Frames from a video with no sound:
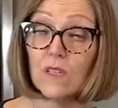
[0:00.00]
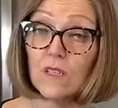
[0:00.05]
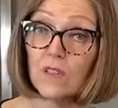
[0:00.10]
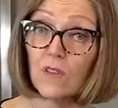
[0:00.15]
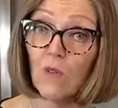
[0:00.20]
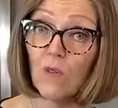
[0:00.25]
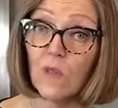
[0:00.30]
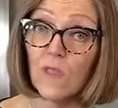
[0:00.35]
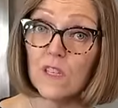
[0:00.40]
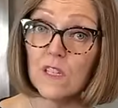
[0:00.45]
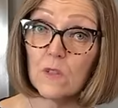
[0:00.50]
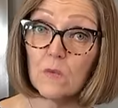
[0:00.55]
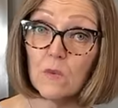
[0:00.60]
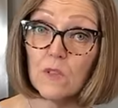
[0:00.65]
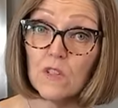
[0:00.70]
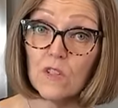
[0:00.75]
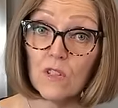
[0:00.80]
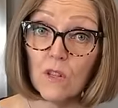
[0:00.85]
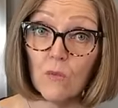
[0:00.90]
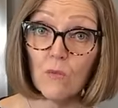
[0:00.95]
So this
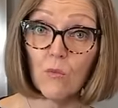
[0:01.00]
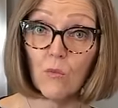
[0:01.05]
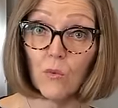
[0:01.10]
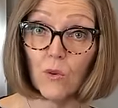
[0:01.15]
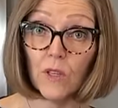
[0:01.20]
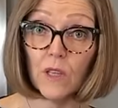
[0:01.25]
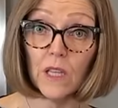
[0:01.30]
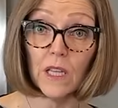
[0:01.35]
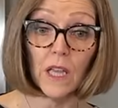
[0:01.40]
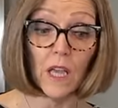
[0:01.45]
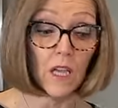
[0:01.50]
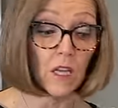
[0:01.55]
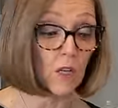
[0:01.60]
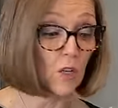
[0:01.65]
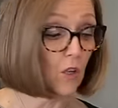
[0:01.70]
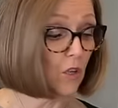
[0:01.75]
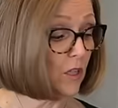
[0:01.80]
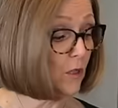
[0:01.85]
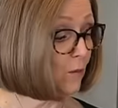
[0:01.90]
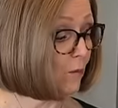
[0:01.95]
was really a
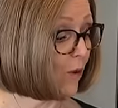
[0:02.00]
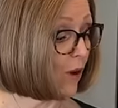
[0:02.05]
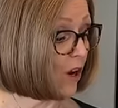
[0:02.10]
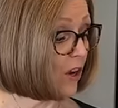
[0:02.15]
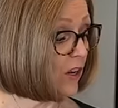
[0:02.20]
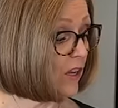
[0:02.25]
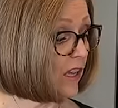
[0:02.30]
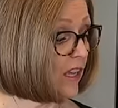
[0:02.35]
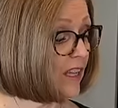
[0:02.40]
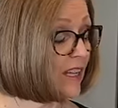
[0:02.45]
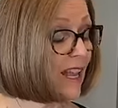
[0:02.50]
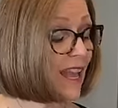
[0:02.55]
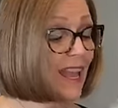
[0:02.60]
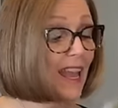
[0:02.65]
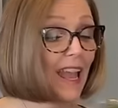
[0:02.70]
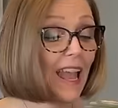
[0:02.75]
good bargain